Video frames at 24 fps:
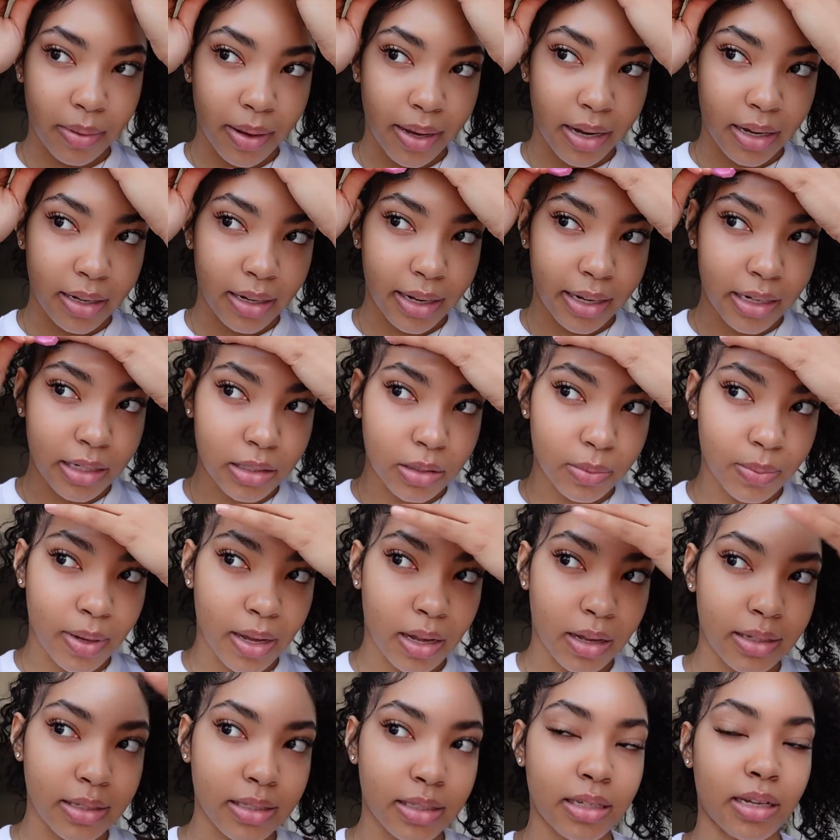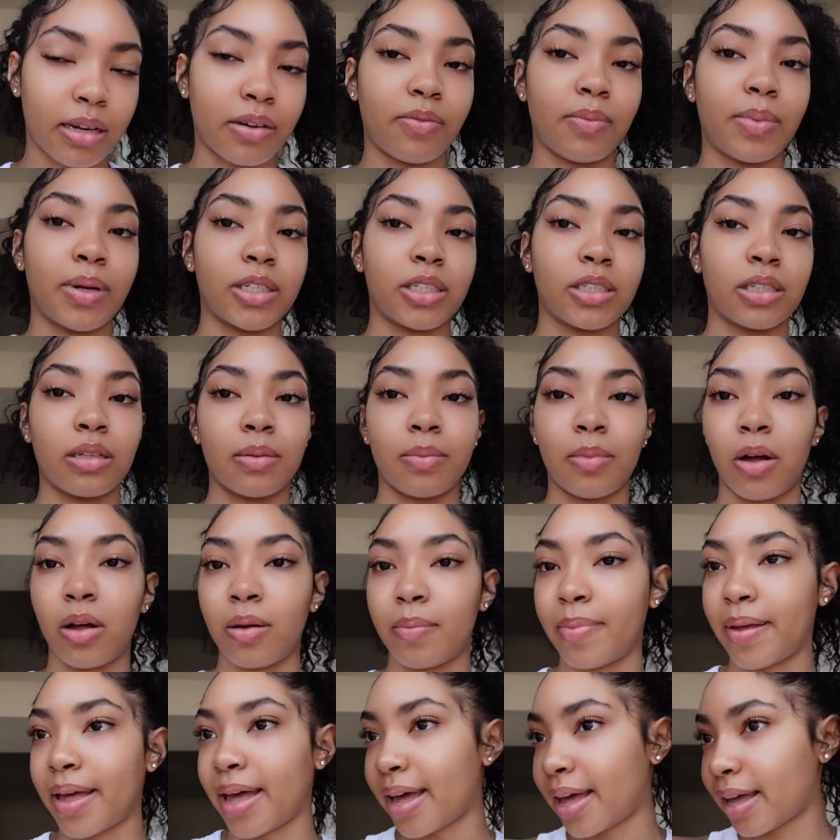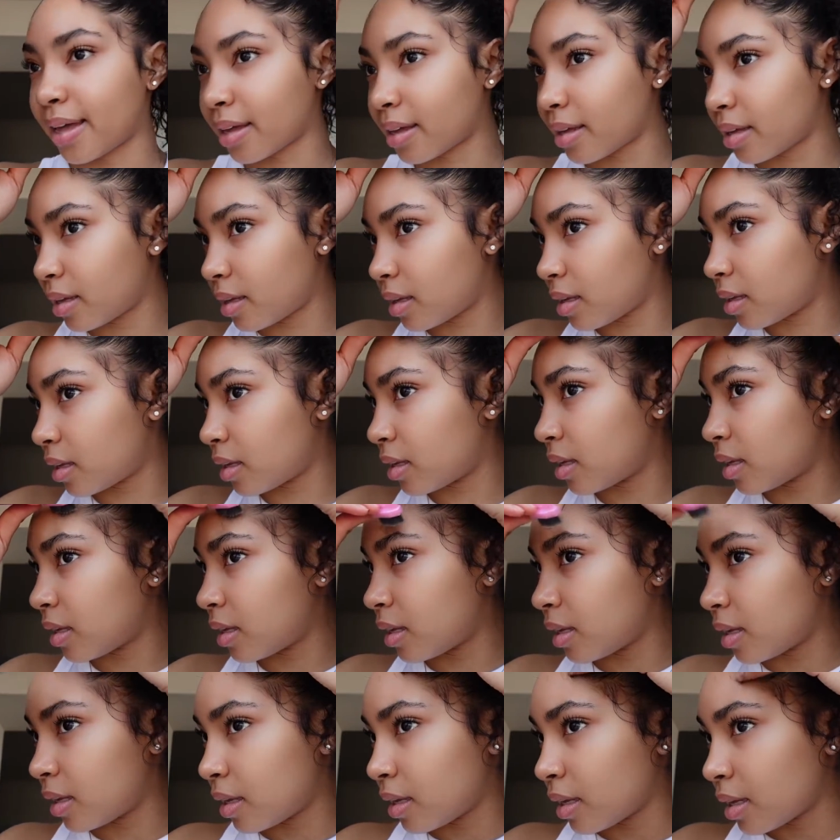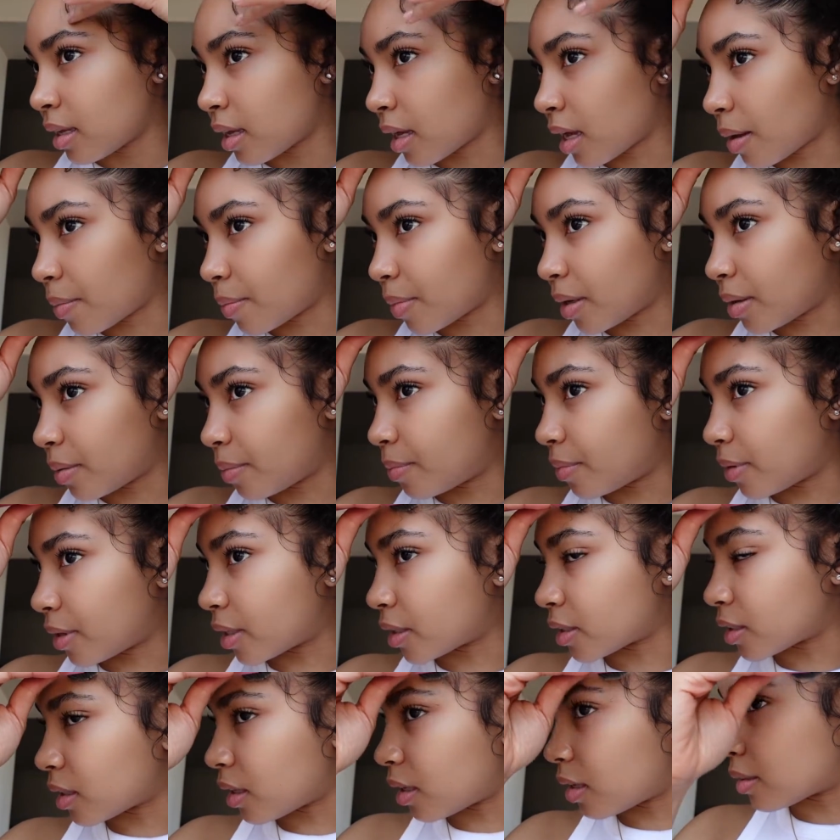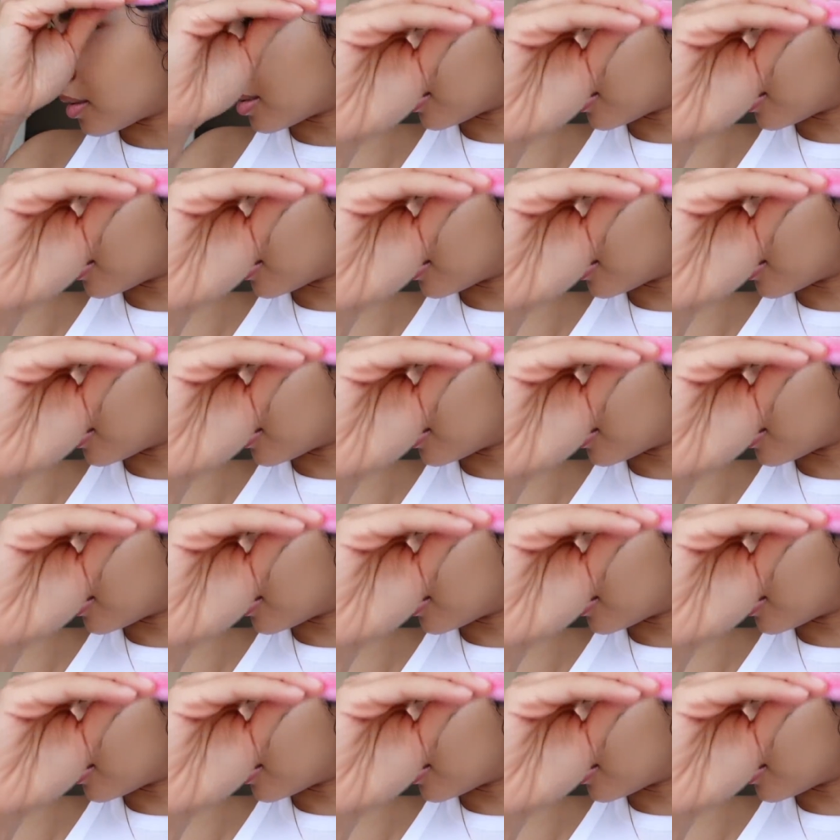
hairline as well instead of brushing them all back. I'm gonna brush all